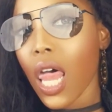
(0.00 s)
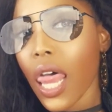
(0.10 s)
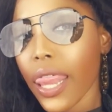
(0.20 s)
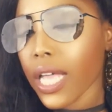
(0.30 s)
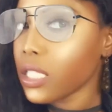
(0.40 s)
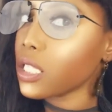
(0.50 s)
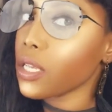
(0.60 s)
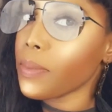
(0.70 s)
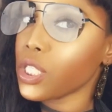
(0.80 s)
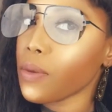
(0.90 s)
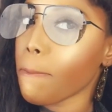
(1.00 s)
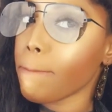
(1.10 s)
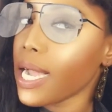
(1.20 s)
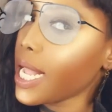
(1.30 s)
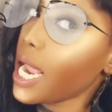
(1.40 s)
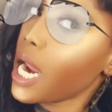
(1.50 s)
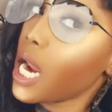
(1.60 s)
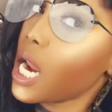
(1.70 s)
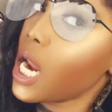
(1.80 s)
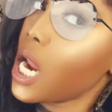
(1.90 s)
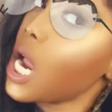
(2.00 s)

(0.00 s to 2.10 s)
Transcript: That's so much money.